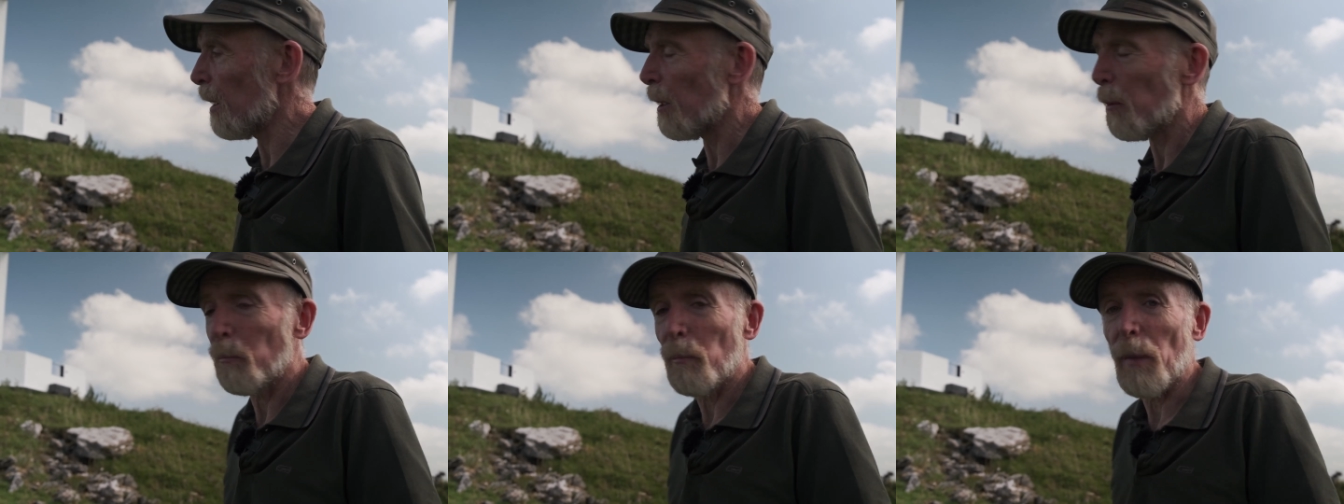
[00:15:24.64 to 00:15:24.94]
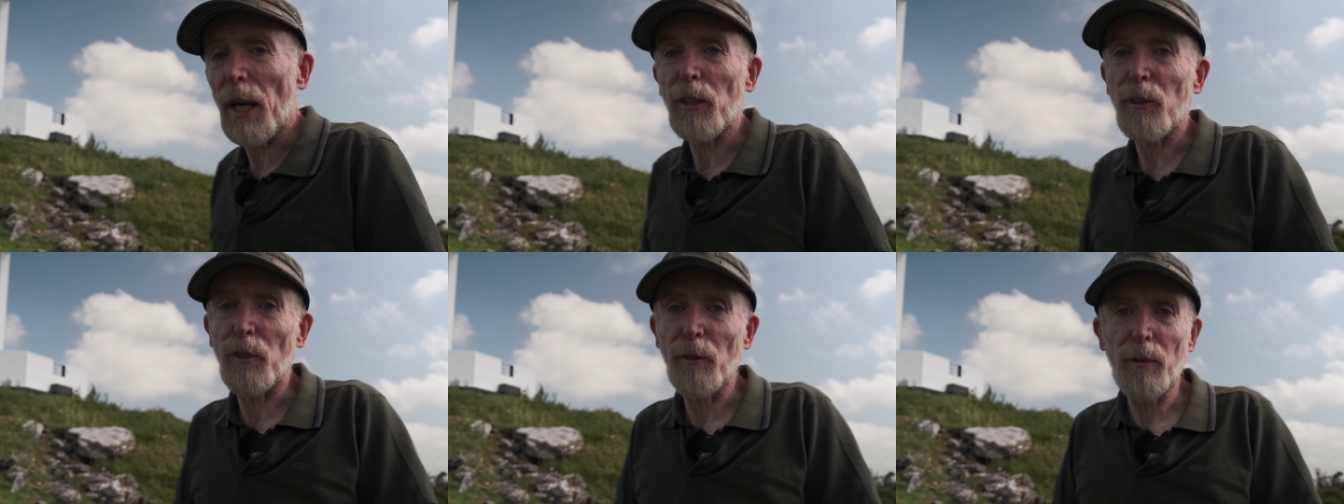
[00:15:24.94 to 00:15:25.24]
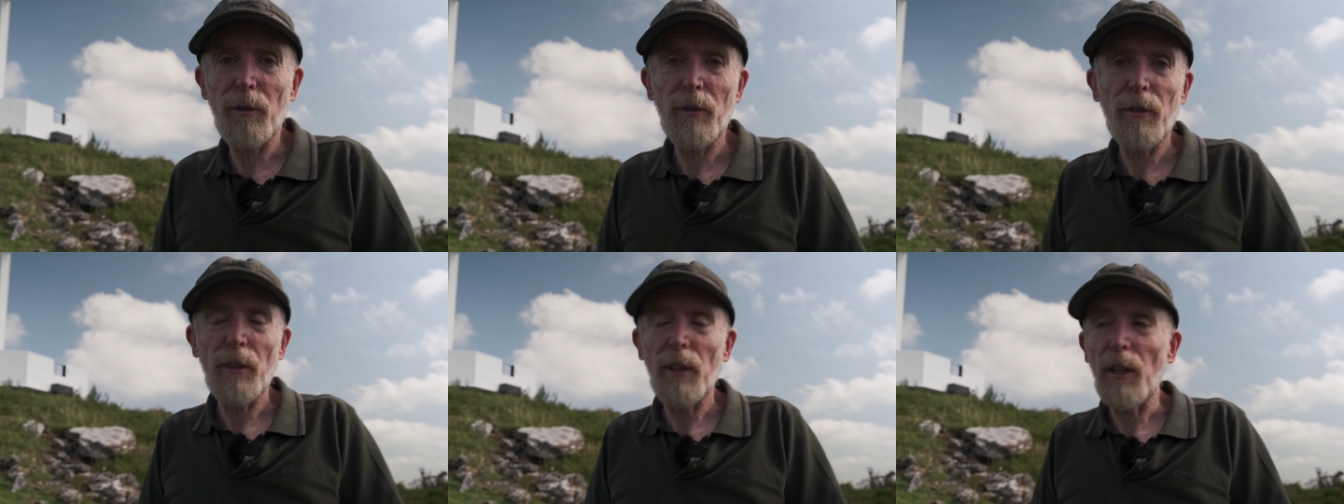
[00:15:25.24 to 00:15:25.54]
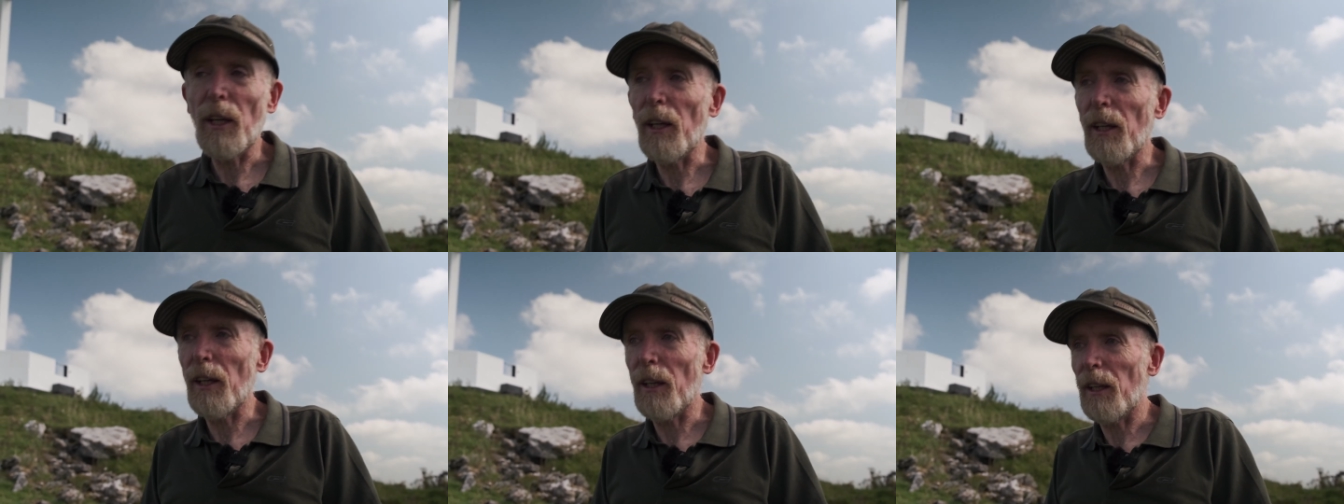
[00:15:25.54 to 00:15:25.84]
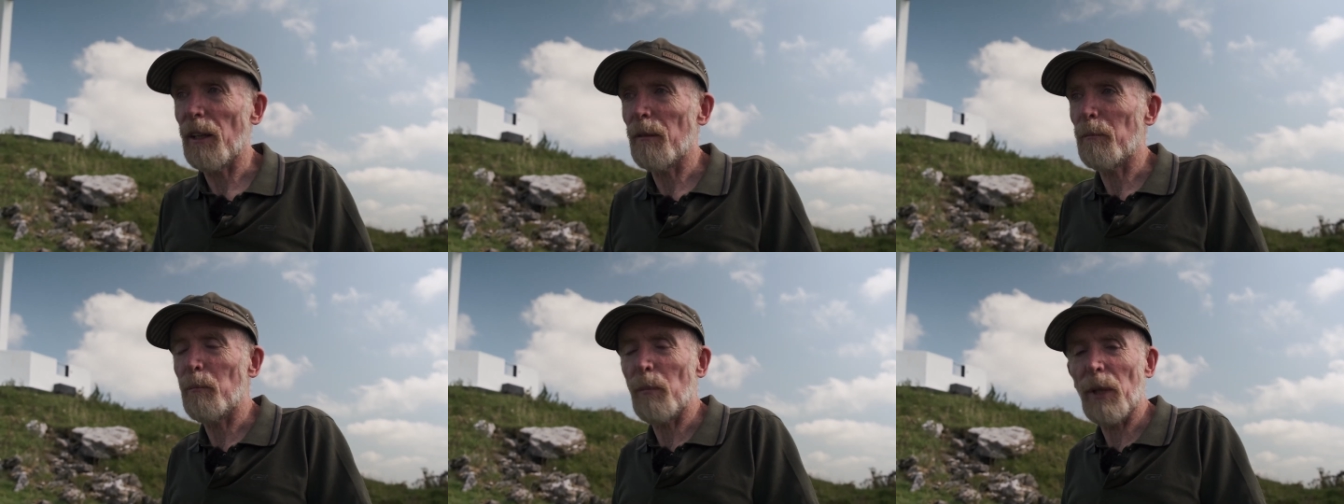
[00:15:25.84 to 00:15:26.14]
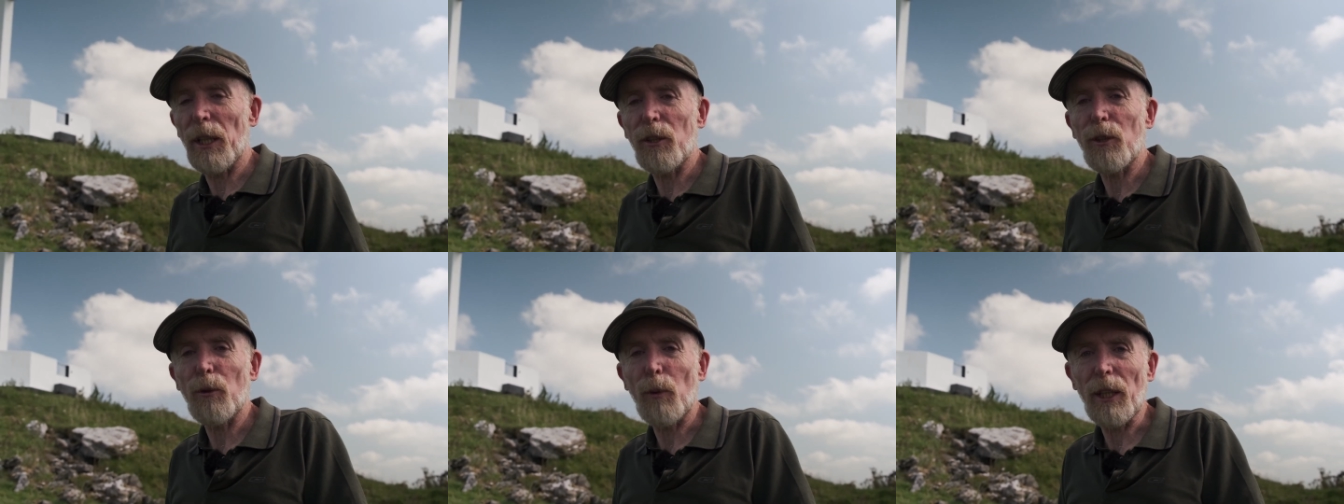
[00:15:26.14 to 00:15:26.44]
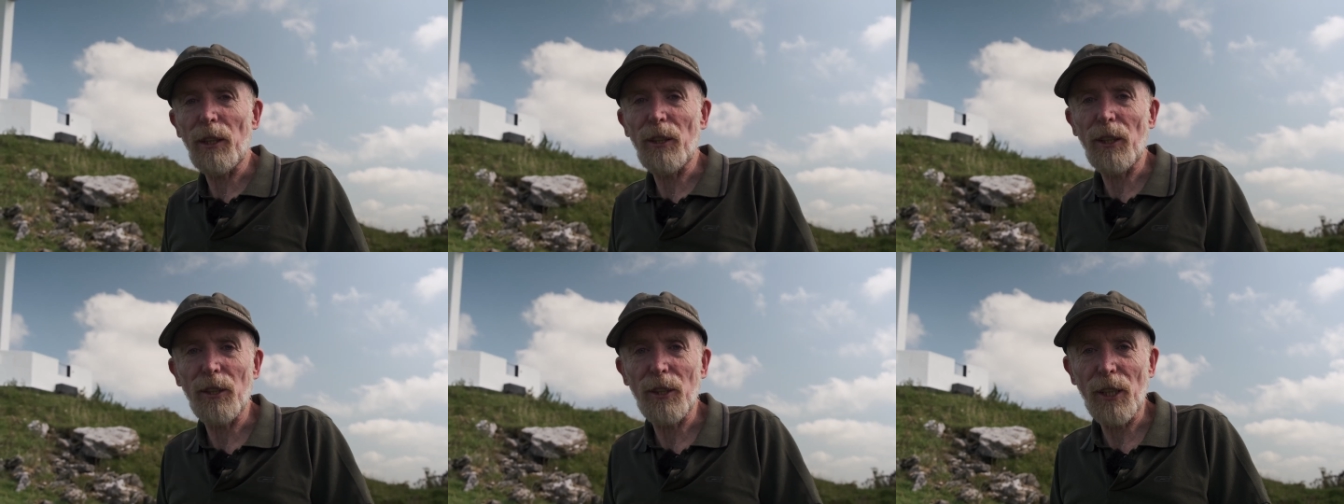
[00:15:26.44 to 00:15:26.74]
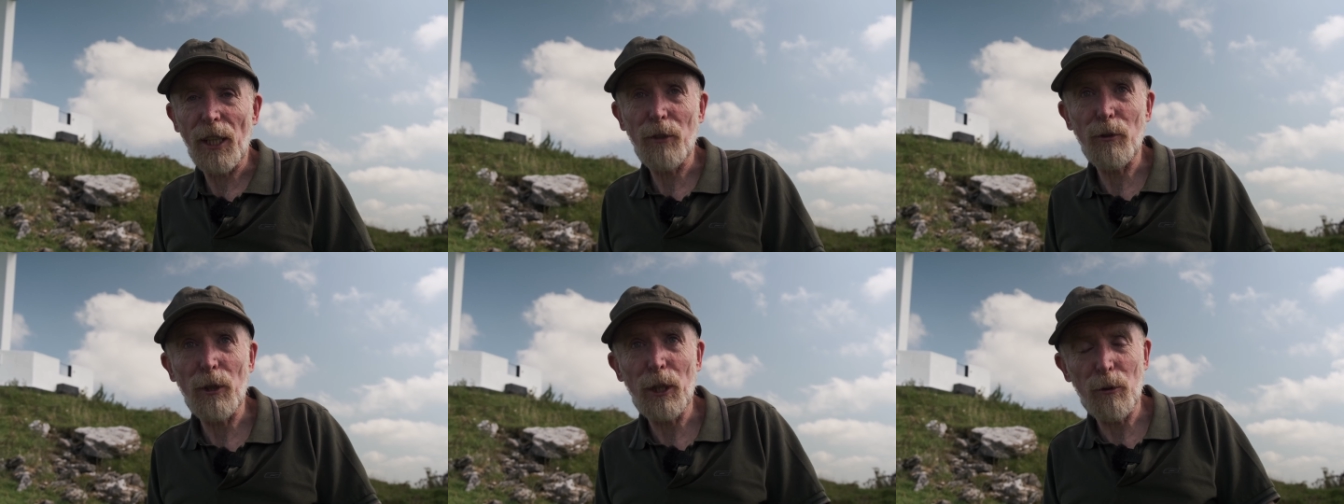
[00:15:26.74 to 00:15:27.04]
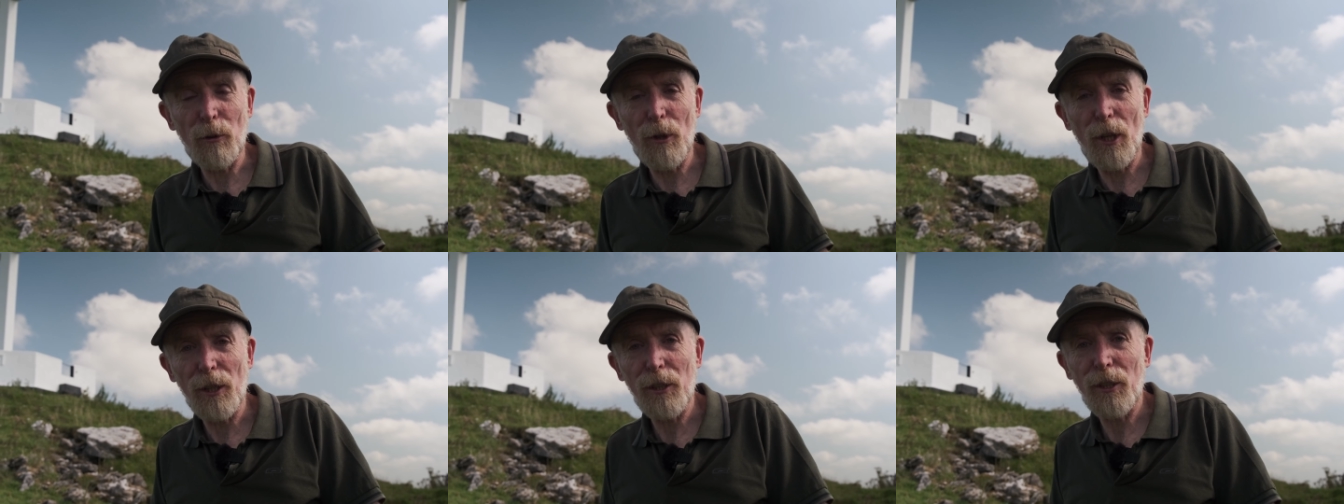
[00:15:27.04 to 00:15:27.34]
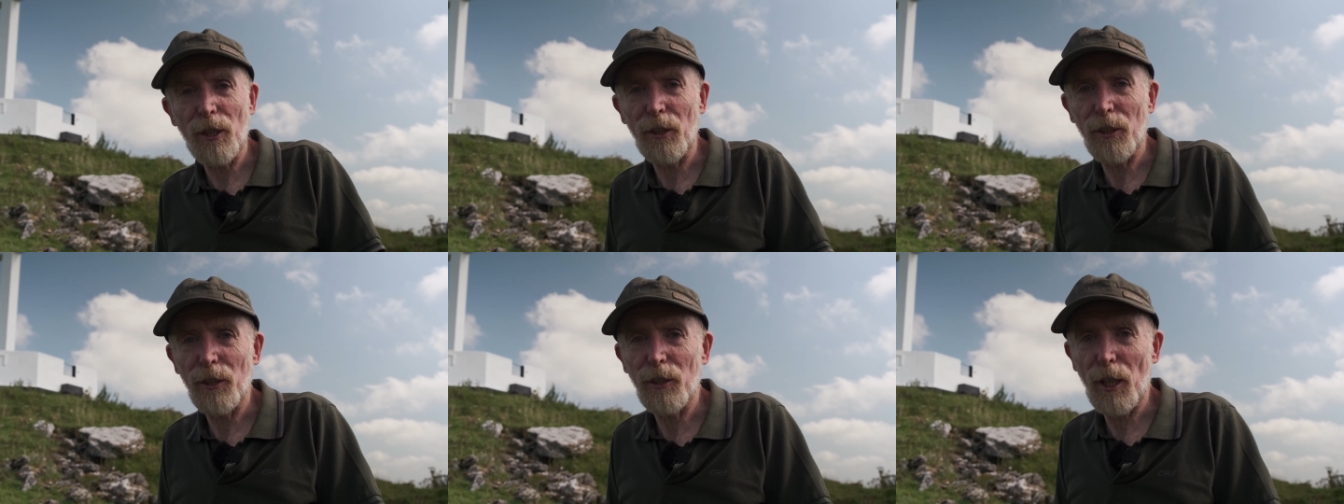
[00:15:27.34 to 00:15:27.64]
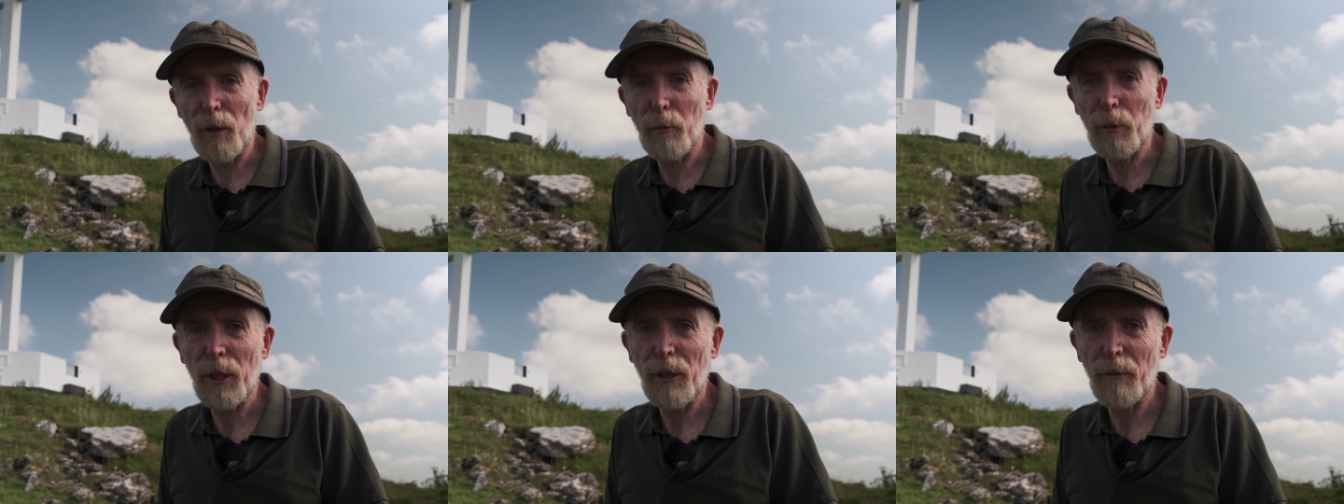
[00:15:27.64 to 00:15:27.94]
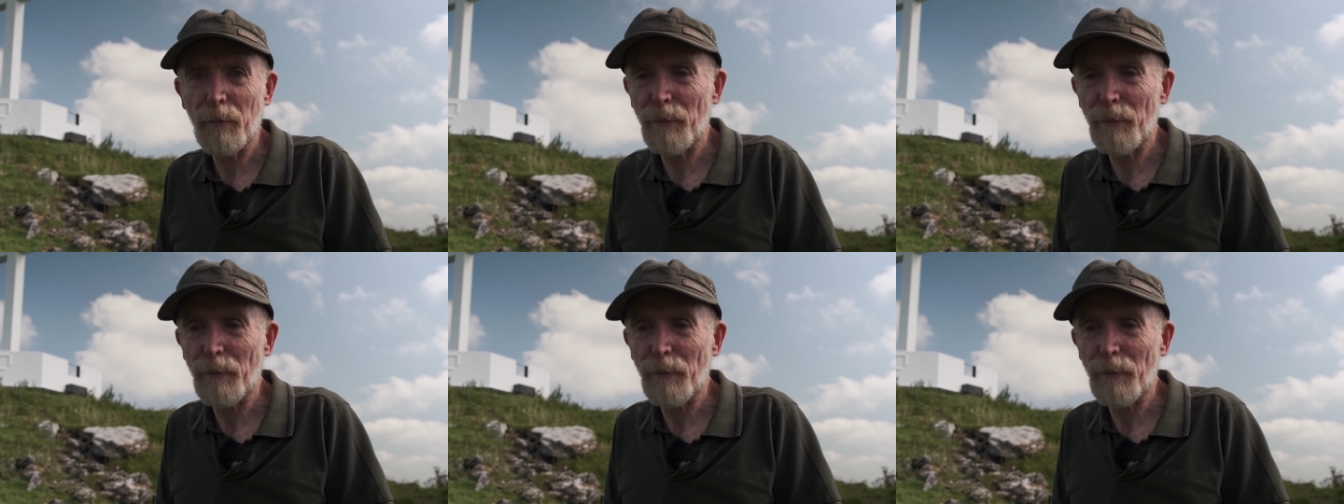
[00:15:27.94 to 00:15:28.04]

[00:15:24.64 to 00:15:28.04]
massive mid-20th century cross on the top.